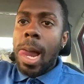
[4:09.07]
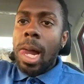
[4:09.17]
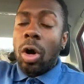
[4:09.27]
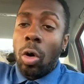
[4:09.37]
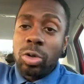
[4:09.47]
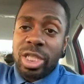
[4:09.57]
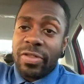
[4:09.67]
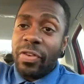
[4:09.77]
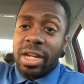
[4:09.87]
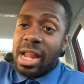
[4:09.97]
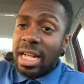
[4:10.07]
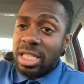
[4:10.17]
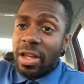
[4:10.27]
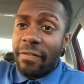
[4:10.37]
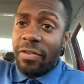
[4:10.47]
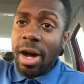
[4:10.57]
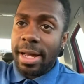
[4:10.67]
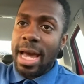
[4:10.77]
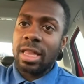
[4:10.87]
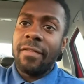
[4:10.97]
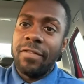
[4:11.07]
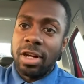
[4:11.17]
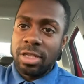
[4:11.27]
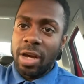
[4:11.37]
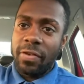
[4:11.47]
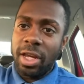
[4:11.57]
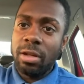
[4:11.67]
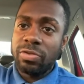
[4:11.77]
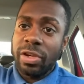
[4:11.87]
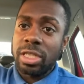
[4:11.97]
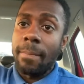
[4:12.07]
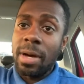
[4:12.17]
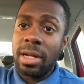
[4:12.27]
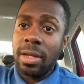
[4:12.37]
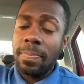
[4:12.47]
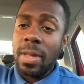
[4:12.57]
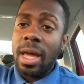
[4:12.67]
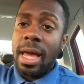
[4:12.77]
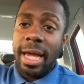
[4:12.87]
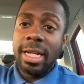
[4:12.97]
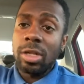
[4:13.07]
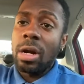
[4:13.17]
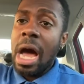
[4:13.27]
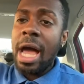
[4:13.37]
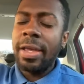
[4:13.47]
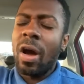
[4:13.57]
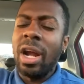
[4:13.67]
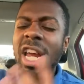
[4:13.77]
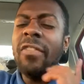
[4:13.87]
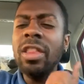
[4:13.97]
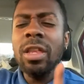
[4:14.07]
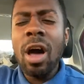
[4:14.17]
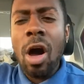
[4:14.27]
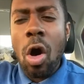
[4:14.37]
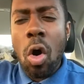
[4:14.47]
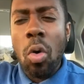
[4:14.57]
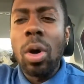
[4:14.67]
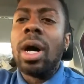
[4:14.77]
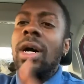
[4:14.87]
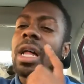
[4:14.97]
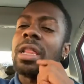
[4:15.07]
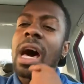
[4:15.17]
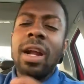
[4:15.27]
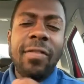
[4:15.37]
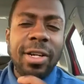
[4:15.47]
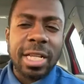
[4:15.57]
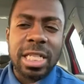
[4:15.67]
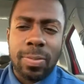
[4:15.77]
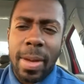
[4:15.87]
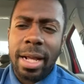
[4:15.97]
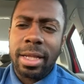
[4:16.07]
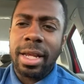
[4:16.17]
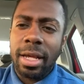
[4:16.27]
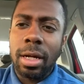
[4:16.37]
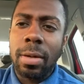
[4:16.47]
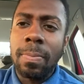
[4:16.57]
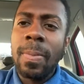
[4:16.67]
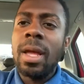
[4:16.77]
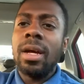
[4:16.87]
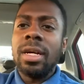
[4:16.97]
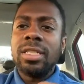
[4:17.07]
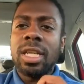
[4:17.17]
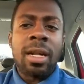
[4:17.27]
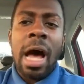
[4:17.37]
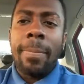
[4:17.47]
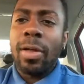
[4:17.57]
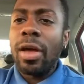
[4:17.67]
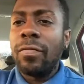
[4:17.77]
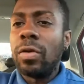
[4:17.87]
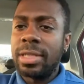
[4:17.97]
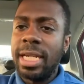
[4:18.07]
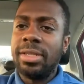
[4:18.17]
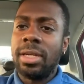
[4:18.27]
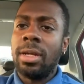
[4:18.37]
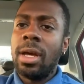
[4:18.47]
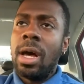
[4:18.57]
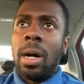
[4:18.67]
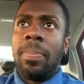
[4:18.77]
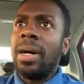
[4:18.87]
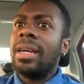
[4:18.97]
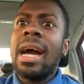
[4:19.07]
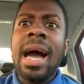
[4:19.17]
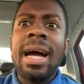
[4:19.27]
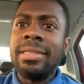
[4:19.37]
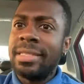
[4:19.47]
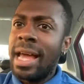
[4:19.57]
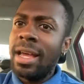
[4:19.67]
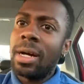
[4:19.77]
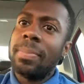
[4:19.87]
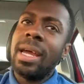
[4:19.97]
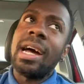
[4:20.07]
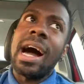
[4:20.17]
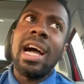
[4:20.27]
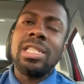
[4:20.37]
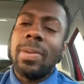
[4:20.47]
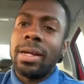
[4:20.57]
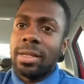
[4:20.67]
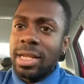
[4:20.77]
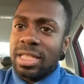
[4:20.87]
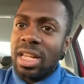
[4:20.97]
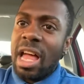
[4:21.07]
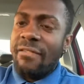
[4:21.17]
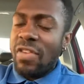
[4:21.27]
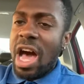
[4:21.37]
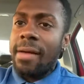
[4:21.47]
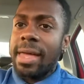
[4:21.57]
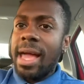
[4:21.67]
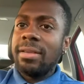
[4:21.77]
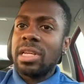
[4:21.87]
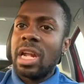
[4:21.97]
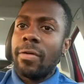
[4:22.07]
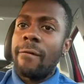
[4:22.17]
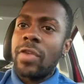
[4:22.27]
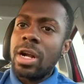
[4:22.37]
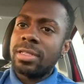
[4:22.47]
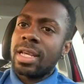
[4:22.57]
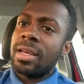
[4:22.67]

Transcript: who just finessed the fuck out of the Philadelphia Eagles for some money and is on IR, even though a lot of us expected him to not play a full season. But God damn, man, I expect at least get like 5 games out of him first.